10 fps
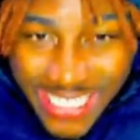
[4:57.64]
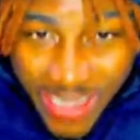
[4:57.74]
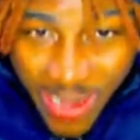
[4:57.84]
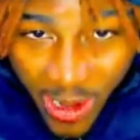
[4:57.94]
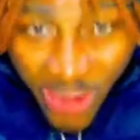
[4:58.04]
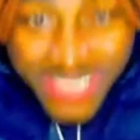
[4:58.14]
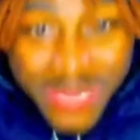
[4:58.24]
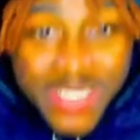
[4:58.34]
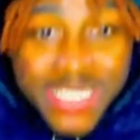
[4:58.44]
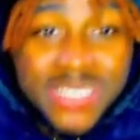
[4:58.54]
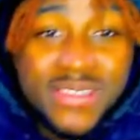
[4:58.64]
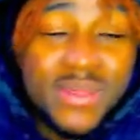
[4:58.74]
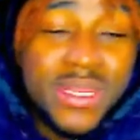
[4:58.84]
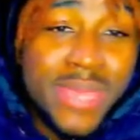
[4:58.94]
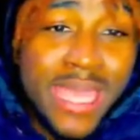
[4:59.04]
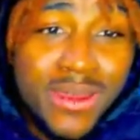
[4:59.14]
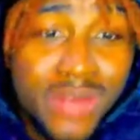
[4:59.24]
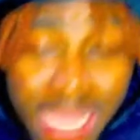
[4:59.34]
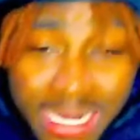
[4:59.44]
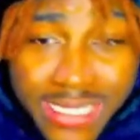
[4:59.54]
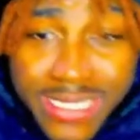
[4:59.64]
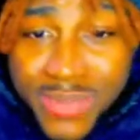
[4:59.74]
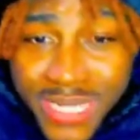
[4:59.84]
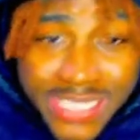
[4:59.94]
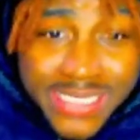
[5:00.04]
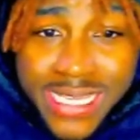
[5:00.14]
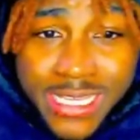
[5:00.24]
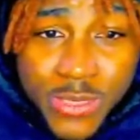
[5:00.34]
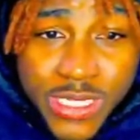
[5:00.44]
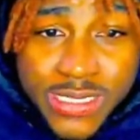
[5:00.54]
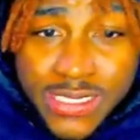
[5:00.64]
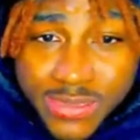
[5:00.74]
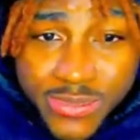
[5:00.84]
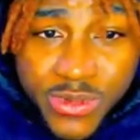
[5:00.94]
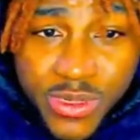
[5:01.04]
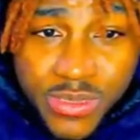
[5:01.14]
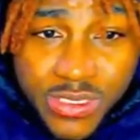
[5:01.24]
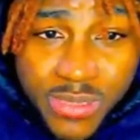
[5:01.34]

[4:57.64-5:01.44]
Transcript: Aldama. That's something that man, I don't know how the hell you pronounce his name, boy. Let me real with you.